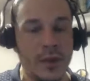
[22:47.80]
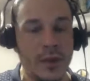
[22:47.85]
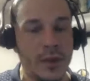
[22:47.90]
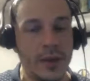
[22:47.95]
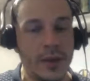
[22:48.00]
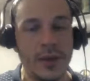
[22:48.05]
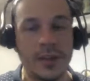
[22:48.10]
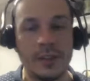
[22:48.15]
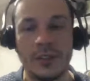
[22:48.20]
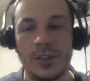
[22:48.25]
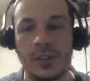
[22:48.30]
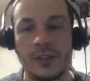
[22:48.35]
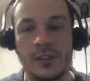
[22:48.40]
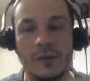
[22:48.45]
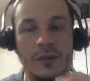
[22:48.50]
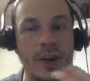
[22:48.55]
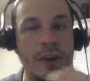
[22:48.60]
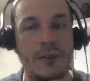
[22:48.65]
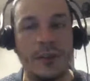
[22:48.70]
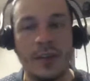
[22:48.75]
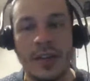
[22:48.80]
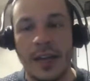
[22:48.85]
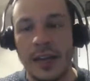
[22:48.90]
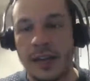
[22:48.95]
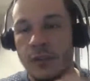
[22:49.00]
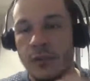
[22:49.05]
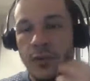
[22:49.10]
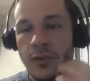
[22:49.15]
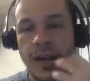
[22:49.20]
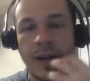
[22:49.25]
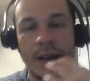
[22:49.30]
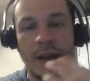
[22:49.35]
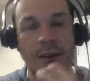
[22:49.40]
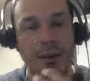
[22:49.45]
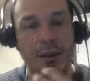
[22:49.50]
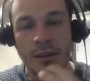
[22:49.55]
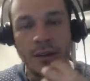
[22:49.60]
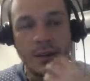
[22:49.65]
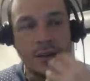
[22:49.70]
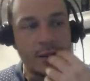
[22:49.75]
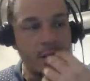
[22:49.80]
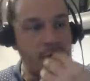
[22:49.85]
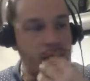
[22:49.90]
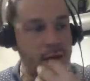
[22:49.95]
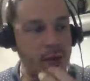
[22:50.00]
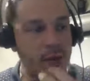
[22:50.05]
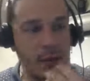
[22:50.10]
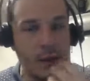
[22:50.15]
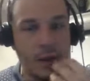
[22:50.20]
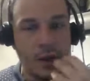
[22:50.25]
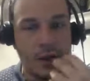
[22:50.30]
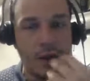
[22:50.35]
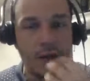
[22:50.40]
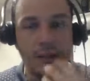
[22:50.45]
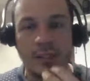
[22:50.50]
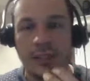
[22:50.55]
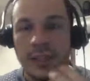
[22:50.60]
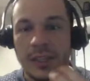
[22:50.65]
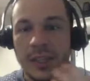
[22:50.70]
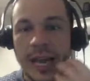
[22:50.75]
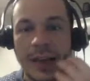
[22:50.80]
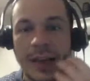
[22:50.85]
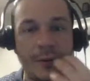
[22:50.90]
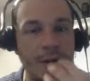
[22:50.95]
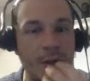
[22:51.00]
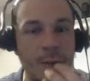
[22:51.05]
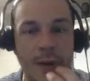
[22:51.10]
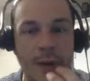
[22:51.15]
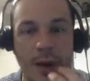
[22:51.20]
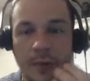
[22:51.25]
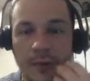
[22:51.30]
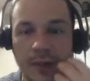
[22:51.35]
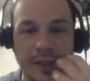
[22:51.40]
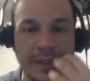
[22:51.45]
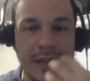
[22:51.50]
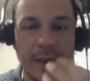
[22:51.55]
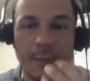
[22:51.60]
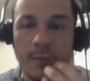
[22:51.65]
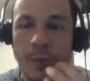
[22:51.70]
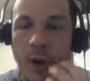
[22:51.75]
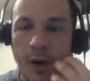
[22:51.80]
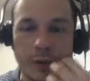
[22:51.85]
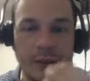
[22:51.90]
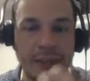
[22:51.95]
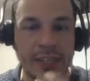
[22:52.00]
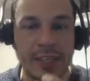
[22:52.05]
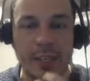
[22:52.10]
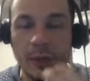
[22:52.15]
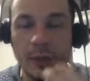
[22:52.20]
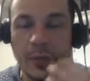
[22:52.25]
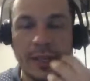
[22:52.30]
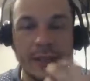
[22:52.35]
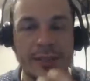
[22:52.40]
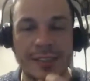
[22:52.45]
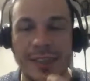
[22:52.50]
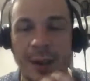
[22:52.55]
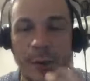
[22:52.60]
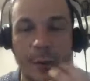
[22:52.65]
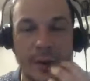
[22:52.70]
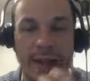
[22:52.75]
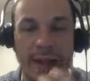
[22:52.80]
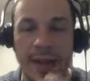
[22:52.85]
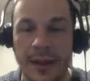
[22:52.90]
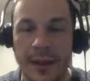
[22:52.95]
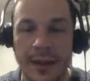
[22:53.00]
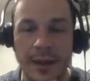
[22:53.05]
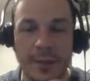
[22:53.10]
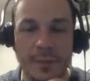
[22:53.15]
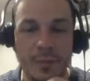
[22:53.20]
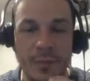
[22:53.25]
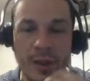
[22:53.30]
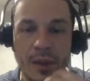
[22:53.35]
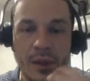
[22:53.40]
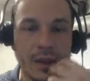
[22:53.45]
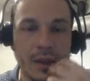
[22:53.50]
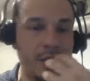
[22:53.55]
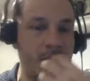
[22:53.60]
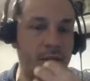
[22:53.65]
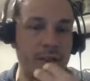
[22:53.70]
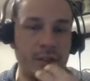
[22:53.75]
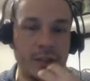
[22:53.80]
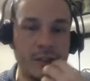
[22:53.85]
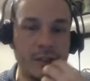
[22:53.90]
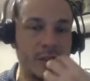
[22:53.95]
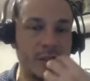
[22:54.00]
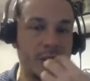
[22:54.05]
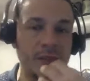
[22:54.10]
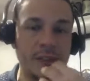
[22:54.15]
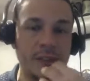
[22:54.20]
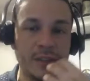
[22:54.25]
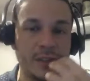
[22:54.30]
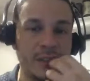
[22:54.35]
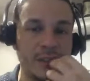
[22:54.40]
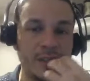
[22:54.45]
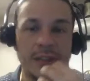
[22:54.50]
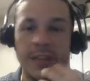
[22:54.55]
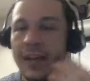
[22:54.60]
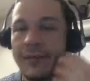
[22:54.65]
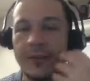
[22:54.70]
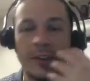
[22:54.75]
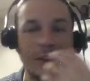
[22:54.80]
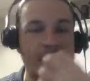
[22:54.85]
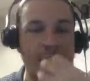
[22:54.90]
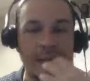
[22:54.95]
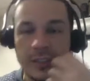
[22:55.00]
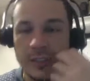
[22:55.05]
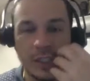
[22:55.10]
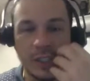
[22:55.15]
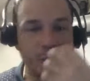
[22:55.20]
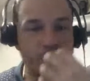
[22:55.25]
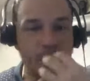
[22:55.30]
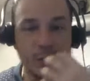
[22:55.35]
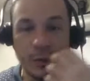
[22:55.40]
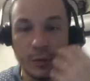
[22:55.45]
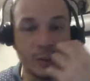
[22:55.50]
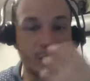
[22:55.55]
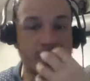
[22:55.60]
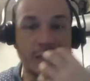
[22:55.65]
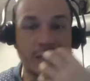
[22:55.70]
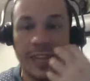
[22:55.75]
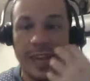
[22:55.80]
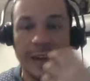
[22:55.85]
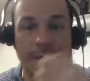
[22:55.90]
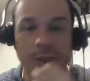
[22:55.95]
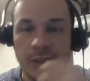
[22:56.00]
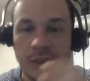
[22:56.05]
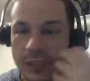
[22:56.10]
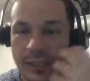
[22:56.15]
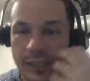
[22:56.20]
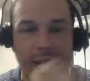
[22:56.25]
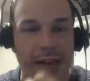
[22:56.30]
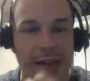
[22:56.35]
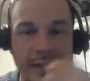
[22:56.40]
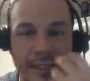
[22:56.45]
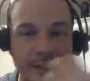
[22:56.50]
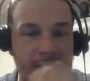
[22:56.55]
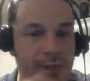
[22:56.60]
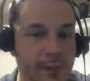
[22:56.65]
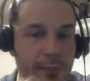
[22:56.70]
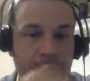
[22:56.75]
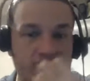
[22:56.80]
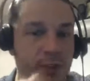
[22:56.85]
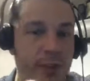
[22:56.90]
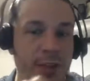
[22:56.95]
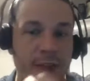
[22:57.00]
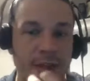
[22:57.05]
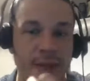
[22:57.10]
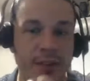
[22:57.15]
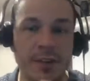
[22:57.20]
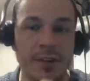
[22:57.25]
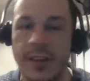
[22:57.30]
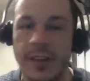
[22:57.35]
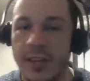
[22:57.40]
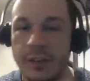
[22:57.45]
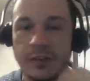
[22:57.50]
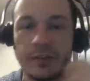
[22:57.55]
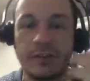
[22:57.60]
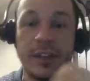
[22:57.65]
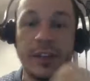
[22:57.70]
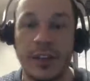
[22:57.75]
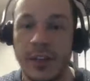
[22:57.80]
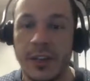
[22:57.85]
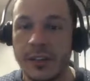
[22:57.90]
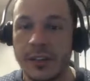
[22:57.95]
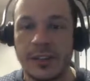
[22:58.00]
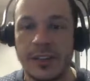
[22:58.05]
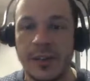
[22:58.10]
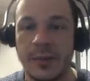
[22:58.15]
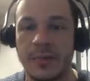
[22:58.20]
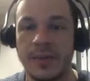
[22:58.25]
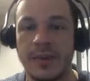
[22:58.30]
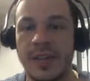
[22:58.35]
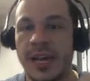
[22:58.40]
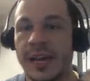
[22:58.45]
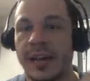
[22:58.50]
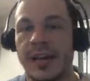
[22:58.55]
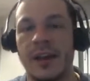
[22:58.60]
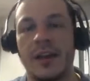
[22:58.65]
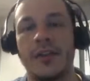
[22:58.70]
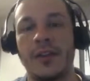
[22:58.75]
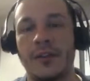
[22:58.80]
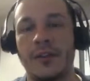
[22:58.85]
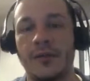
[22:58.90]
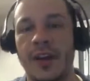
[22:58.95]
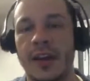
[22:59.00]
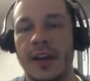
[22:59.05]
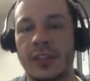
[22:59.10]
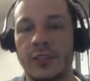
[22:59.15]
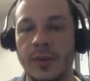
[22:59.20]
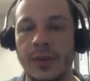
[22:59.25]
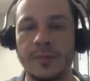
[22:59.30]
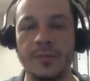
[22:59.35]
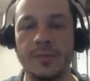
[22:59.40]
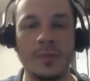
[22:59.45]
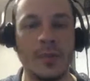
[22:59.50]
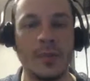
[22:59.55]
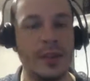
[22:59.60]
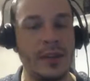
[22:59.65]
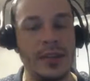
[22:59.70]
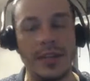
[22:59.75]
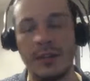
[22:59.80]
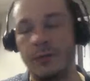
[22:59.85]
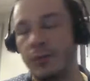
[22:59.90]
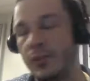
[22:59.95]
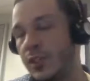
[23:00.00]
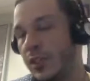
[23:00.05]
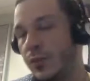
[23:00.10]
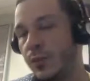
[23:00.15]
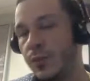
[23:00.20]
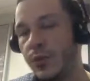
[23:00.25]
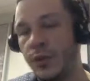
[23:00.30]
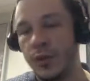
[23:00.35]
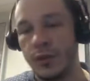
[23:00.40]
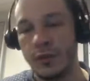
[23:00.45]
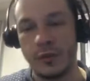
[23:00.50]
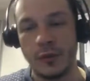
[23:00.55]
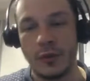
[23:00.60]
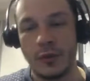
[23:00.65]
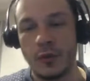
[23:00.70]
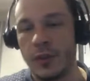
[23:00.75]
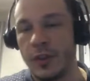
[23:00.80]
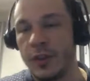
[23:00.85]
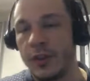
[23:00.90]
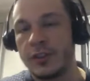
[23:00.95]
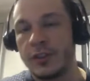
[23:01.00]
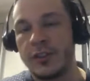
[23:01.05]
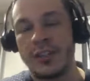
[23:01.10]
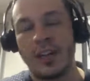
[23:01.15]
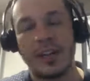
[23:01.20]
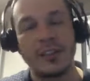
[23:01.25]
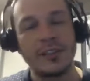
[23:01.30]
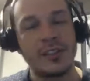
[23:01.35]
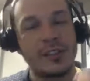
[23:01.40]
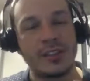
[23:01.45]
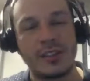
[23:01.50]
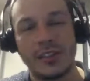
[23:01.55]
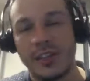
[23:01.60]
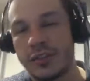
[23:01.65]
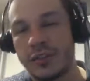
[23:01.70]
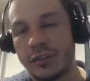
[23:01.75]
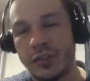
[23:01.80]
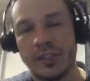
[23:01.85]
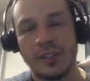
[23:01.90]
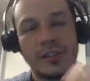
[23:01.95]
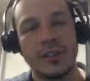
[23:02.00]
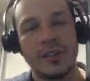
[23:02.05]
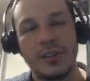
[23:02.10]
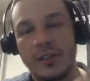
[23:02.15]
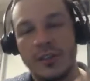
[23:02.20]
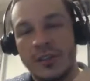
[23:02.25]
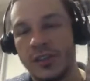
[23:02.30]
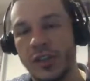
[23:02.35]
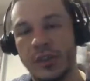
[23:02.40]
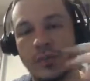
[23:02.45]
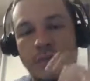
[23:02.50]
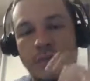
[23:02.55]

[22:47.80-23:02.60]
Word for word: and it's just very like you get all the saliva in your mouth, like that puckering, like you eat a sour candy, and you, you, your, saliva glands are just producing saliva, and just like I need something to drink, and you drink another sip, that kind of thing, effect to it. It was just beautiful. Tons of citrus just